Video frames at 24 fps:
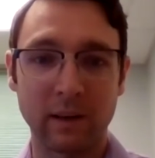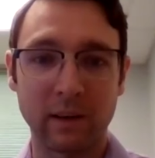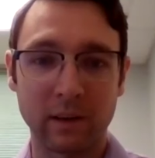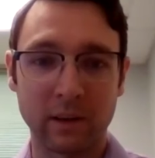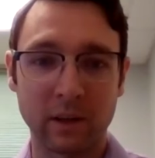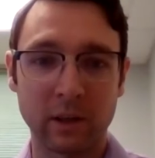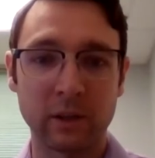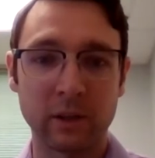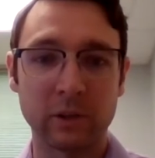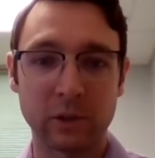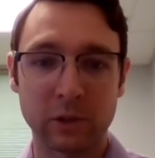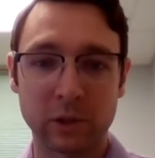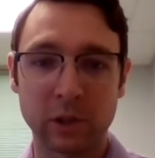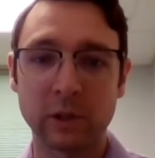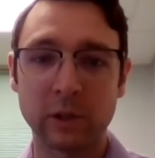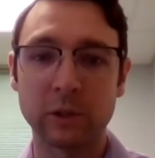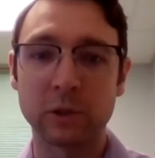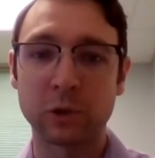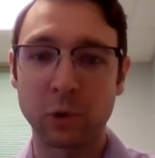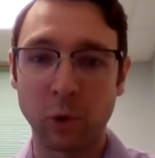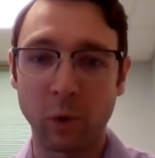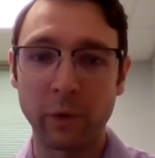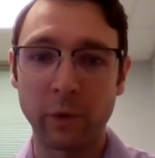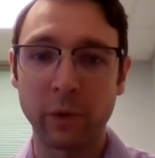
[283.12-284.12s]

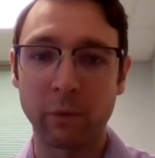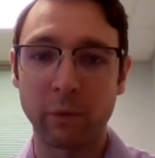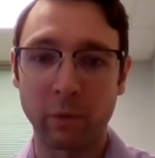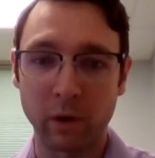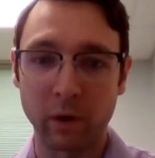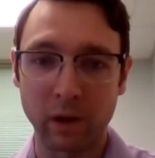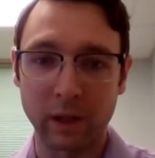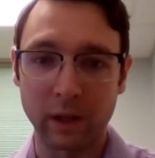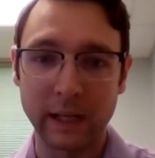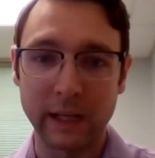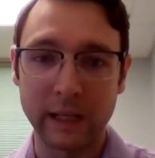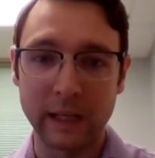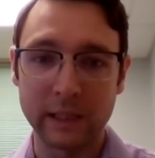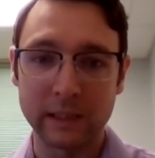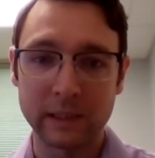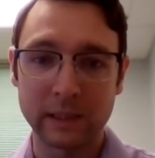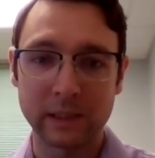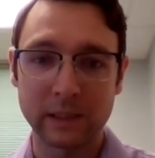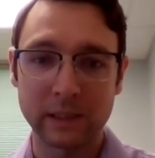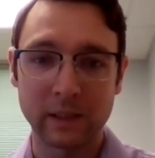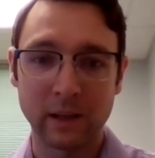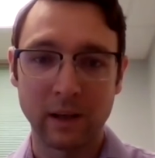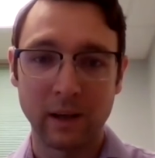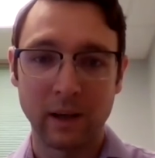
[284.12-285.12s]
control the
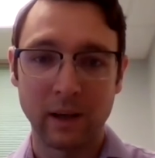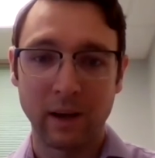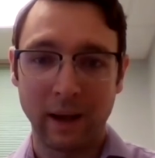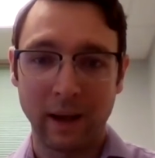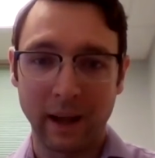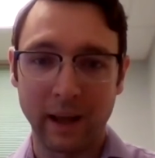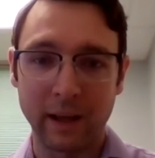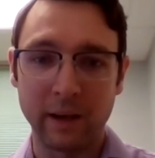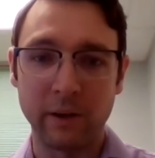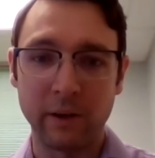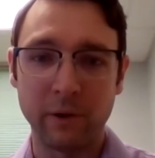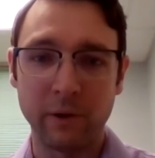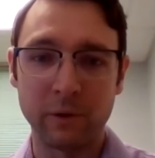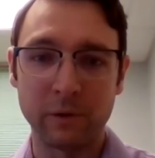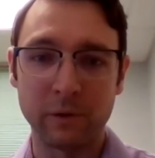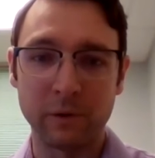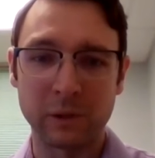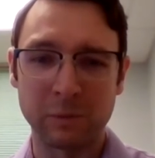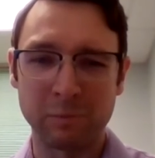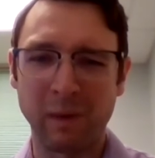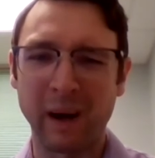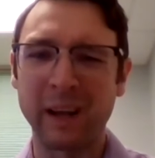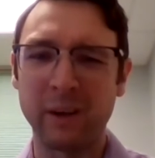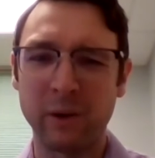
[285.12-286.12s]
release and
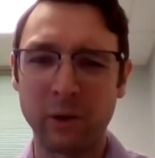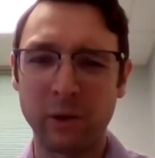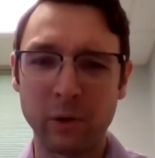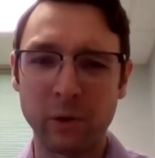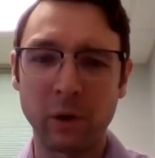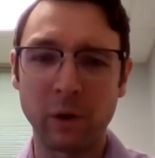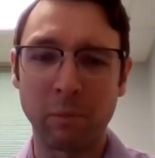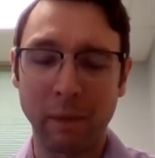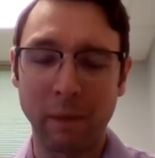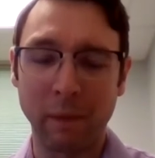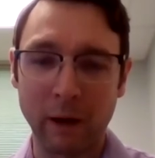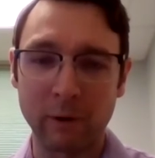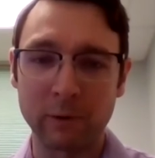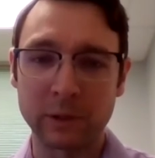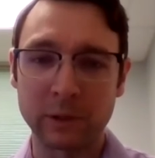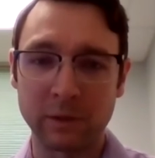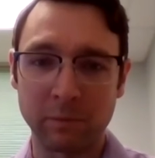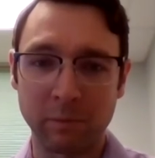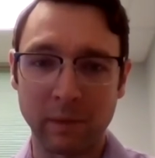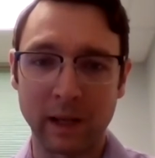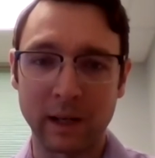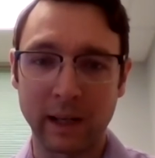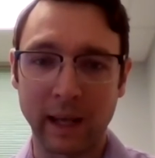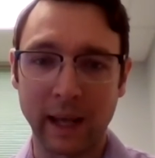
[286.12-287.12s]
use minute amounts of
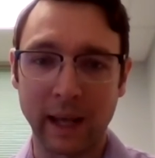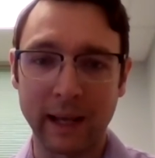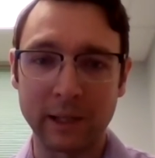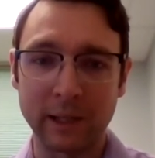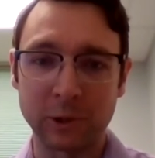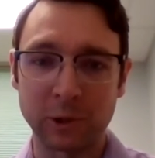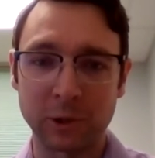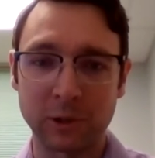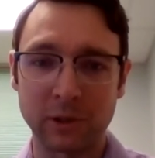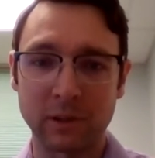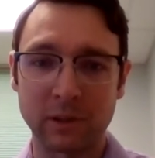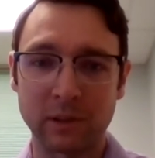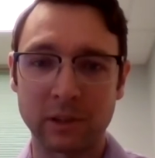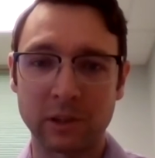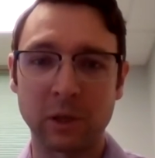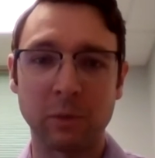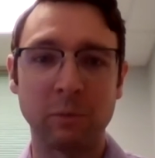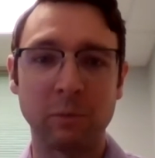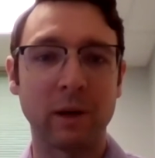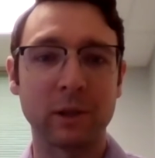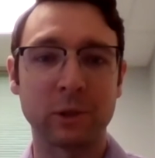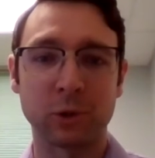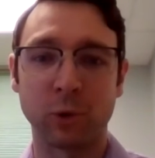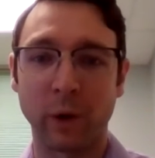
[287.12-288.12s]
medication to
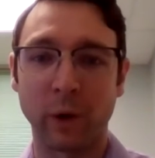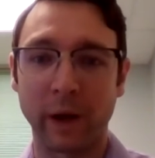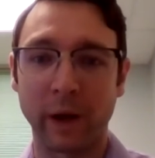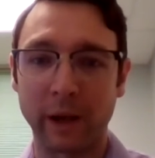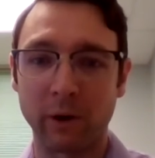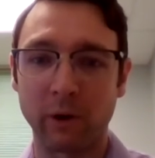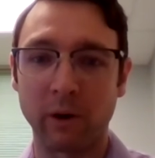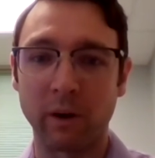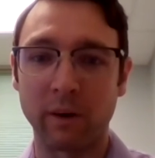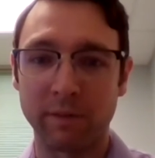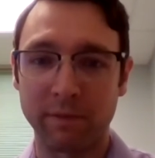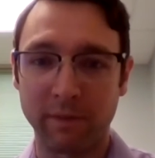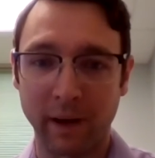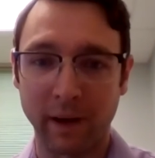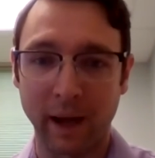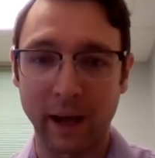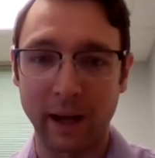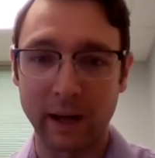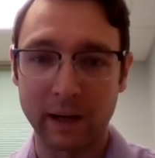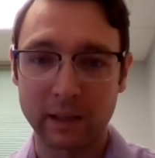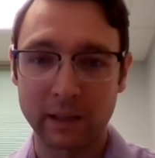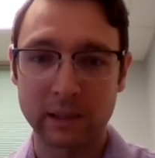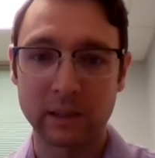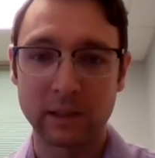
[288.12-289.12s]
much greater
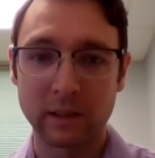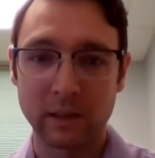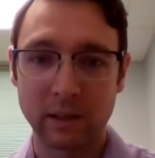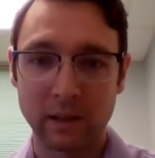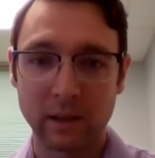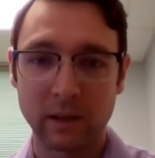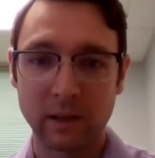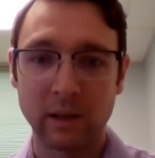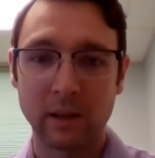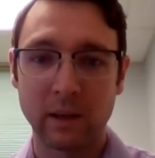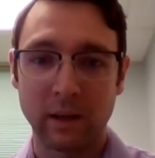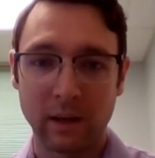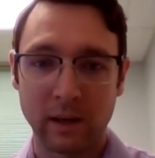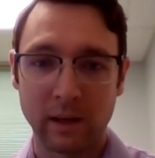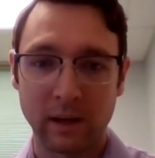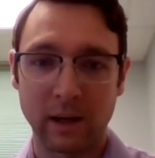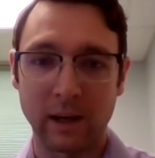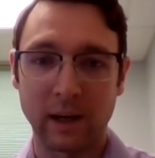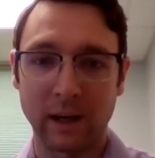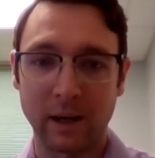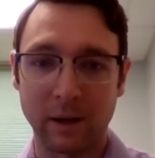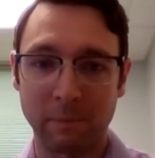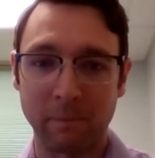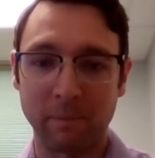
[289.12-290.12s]
effect.
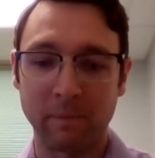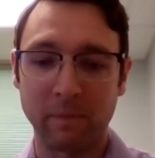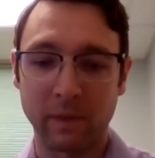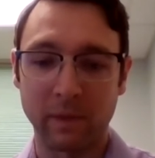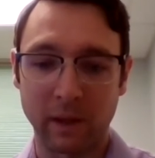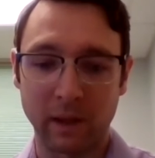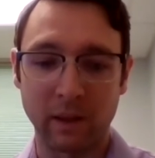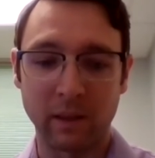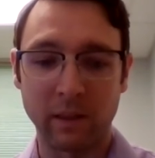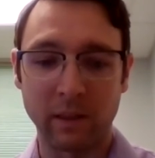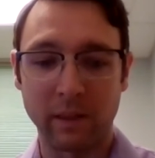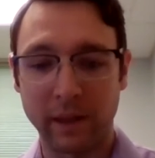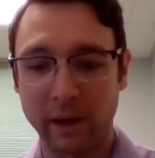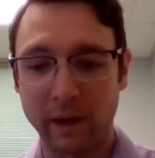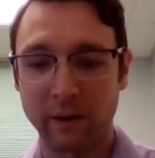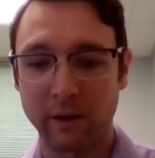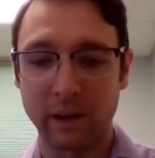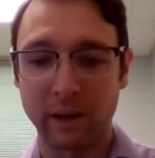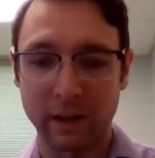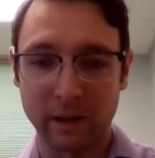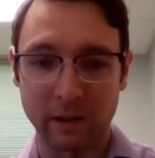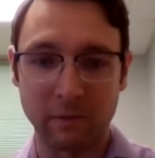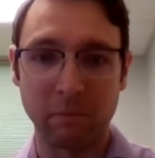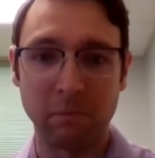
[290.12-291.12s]

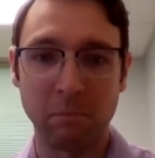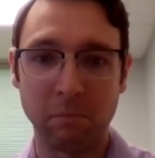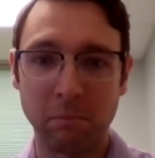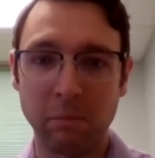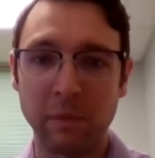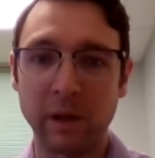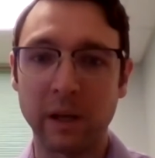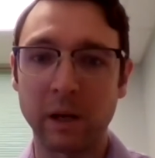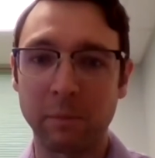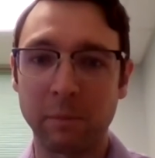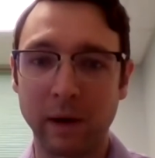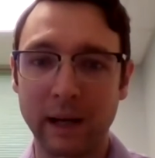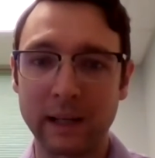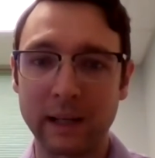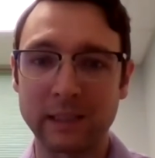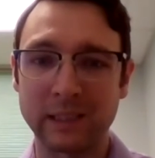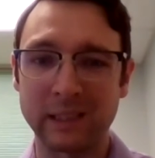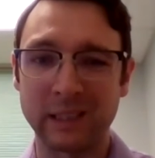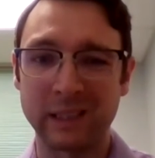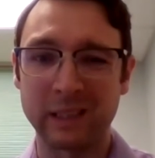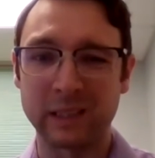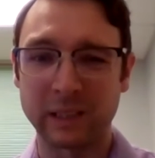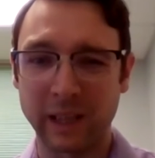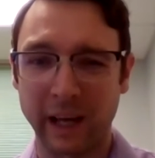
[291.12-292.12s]
Therein
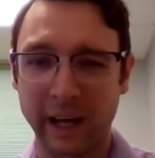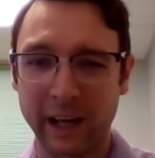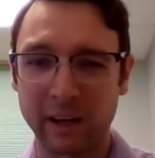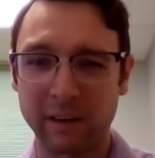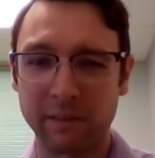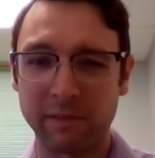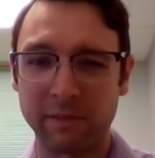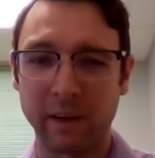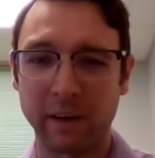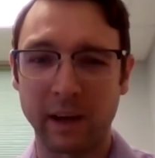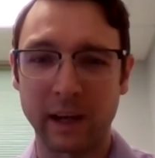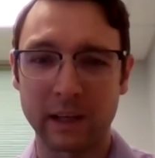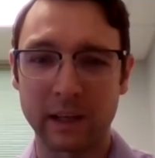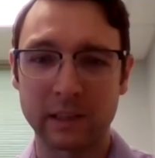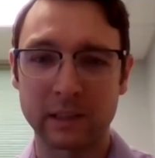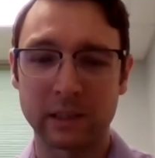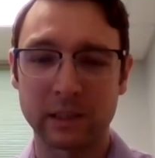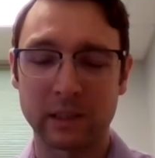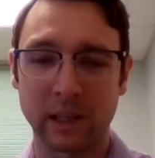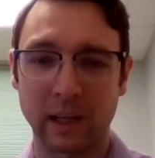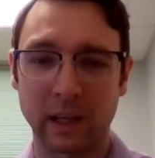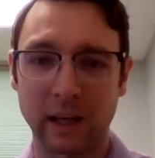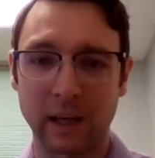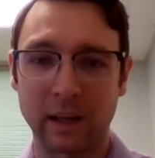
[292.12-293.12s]
minimizing side
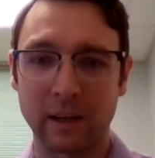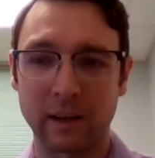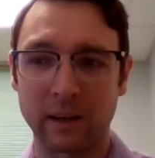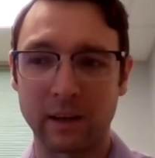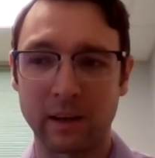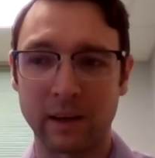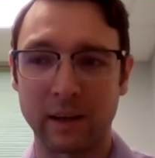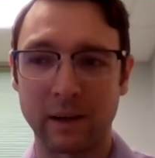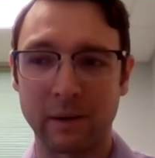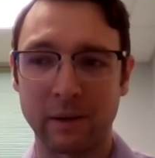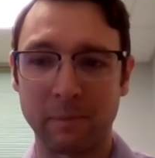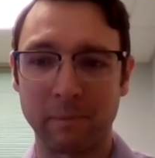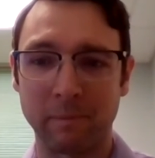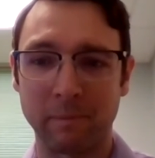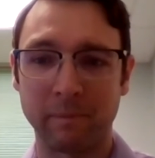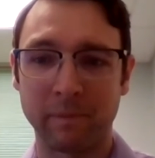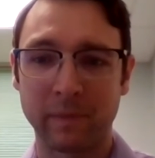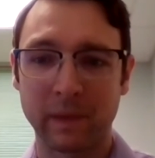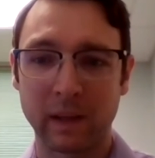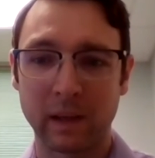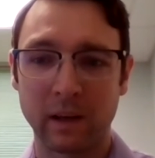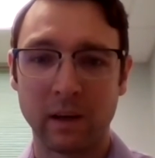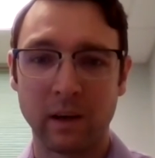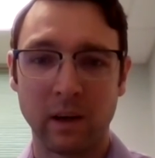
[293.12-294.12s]
effects and
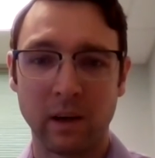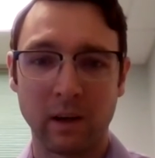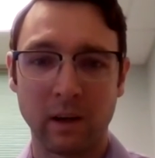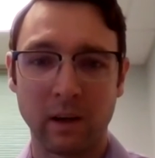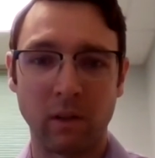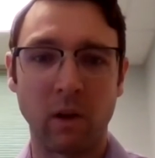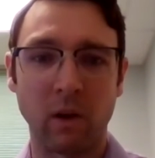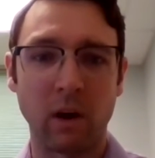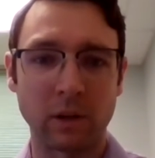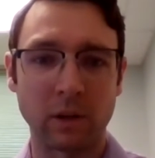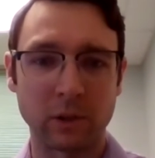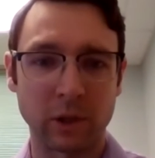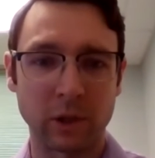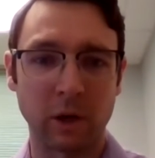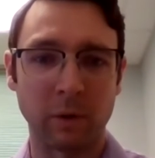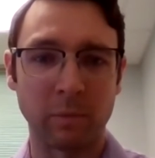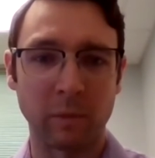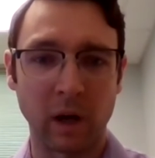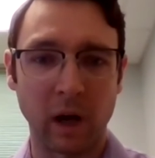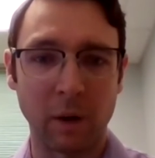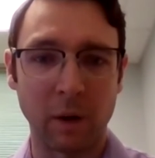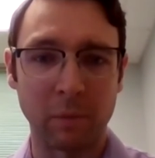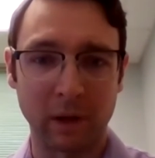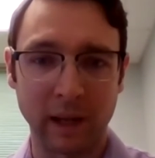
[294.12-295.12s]
long-term
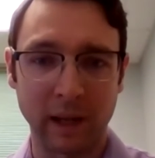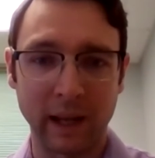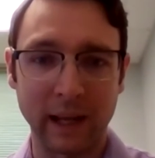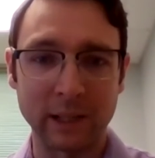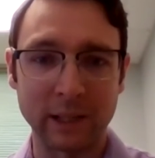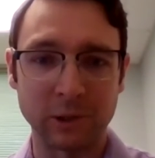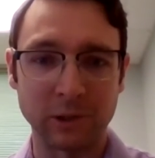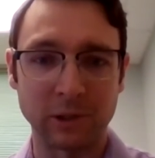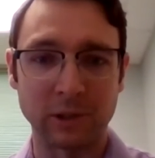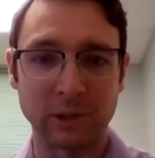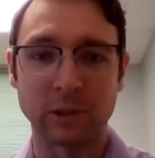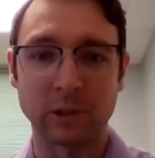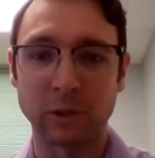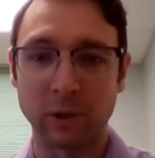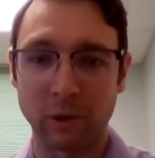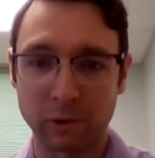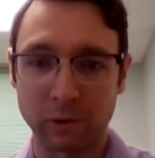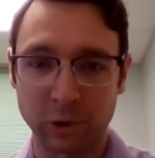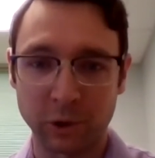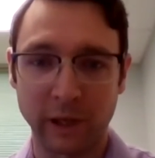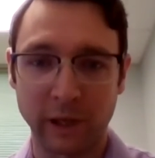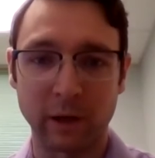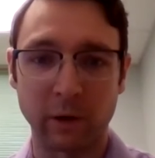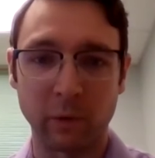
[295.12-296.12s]
complications
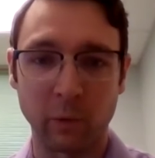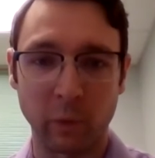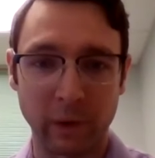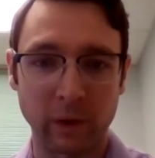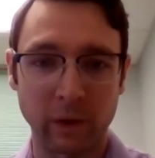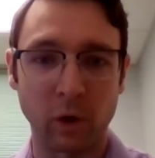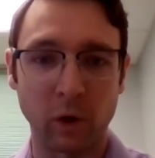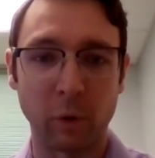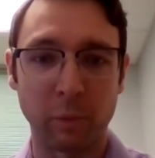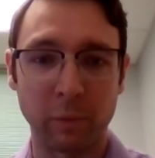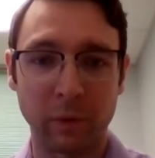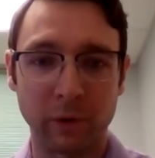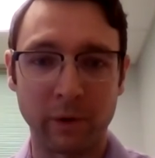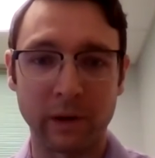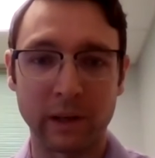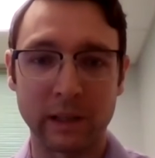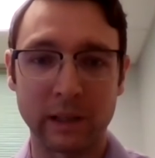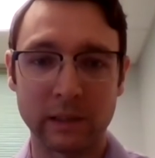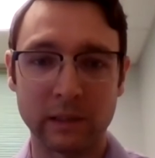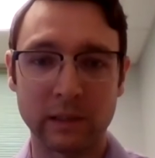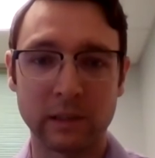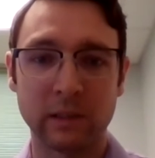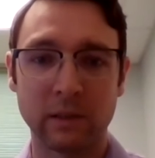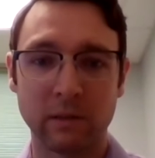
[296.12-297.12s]
associated with
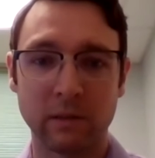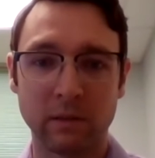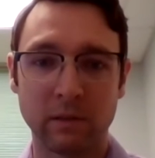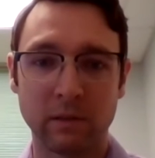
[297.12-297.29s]
opioids.